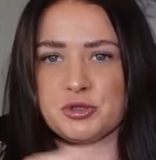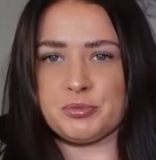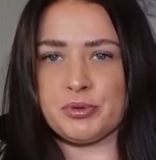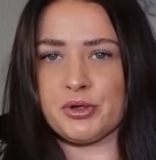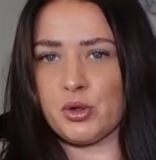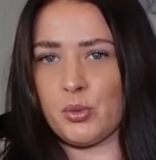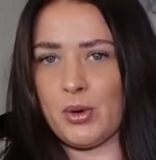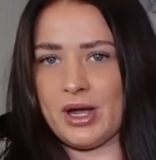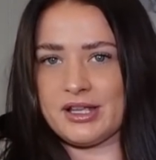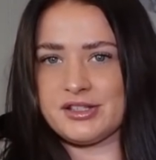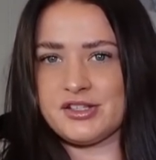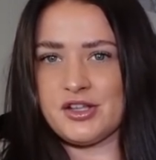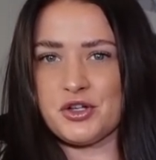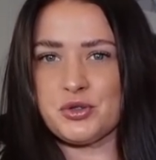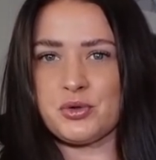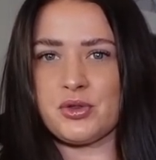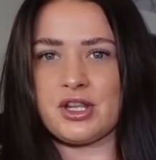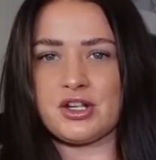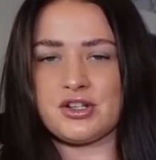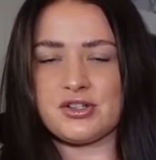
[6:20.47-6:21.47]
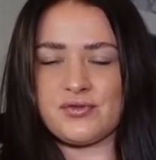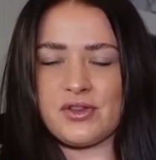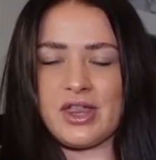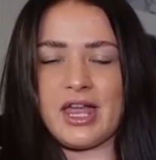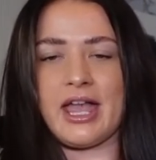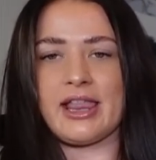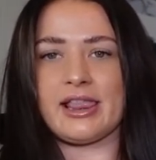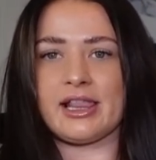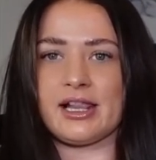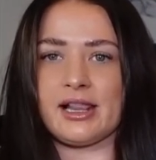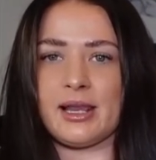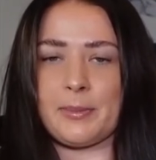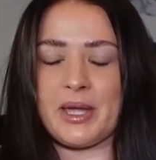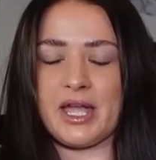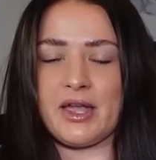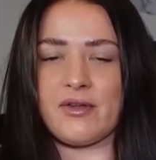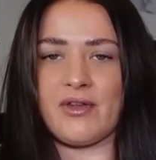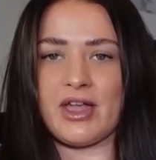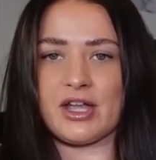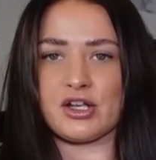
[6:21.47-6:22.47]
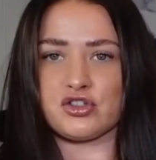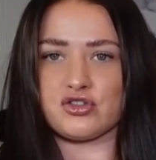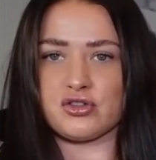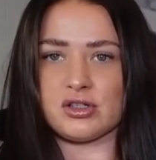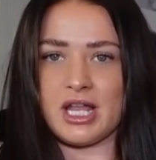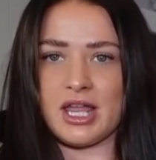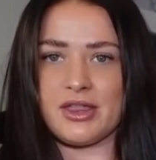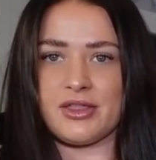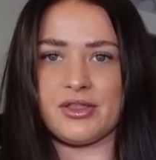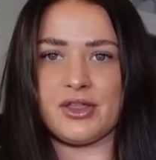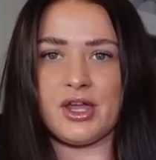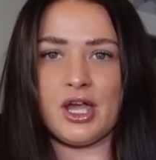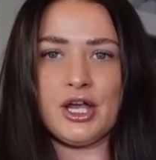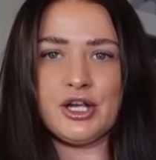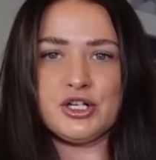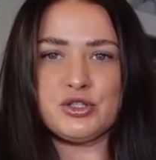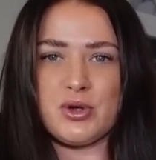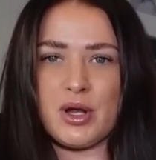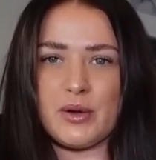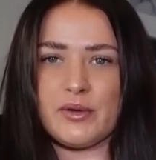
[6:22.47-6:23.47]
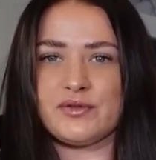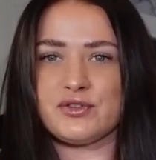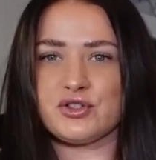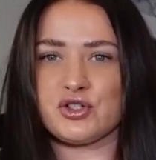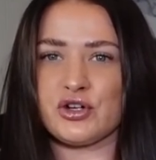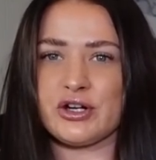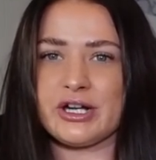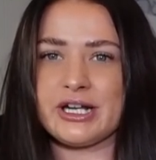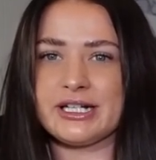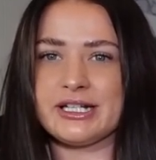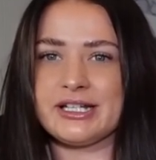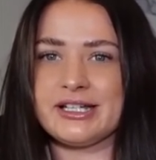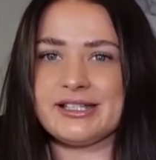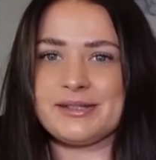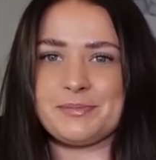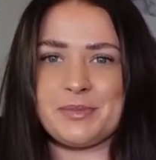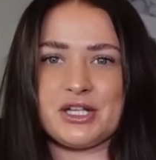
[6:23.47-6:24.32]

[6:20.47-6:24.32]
just put the white socks with it just for that little bit of extra length to wear with trainers.